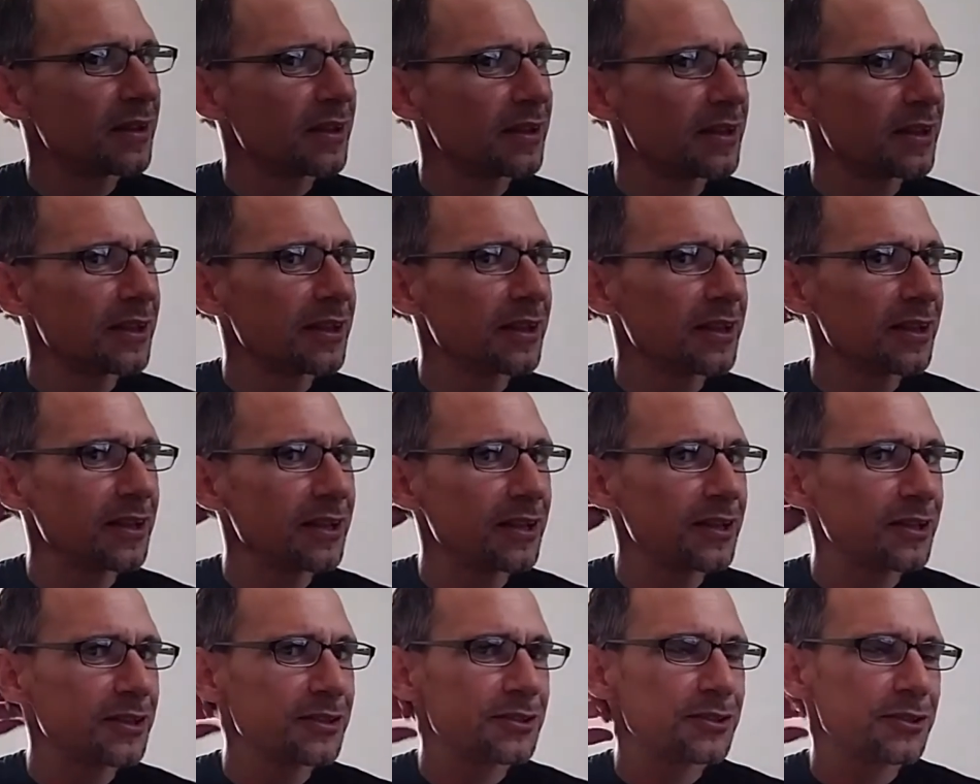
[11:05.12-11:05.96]

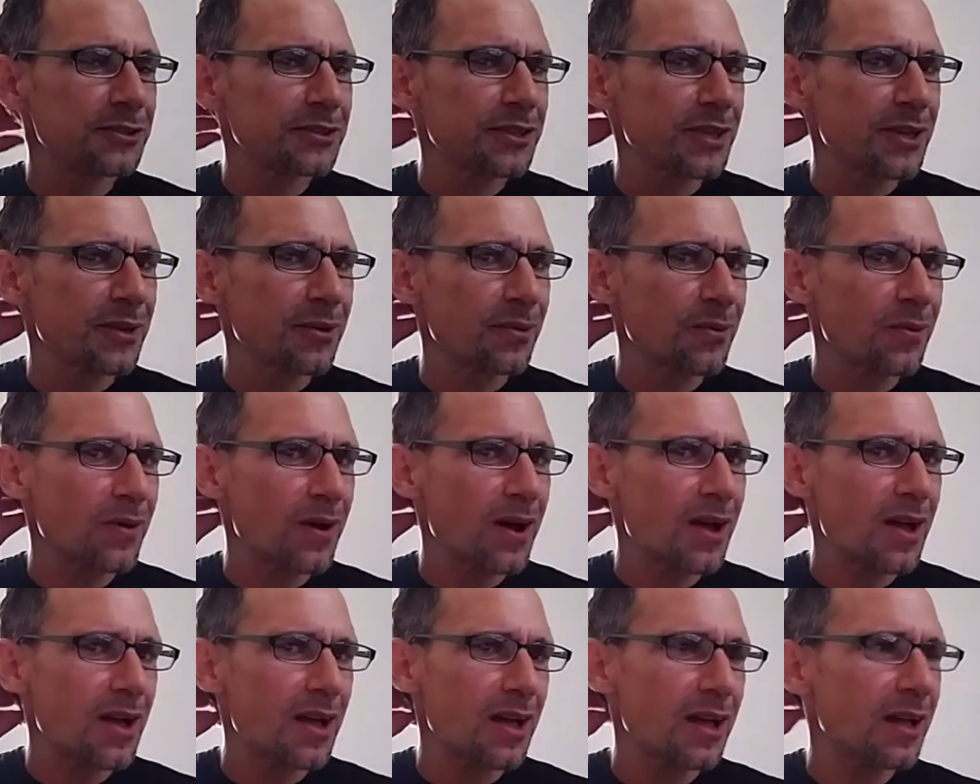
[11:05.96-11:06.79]
And she said,
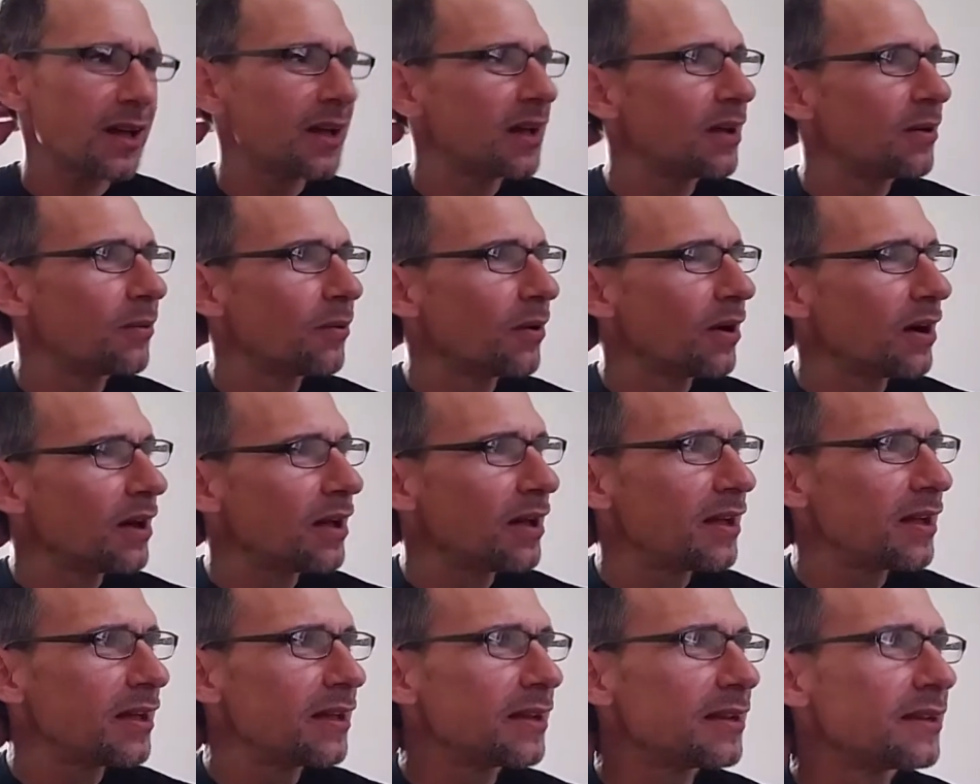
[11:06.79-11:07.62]
why?
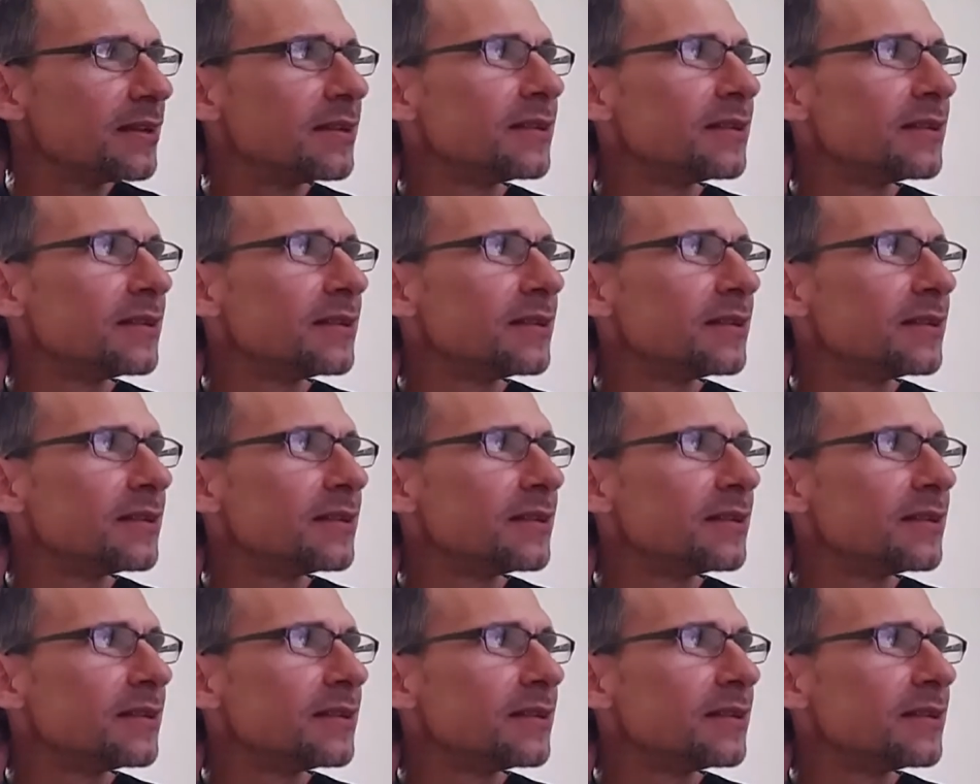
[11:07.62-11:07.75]
Why?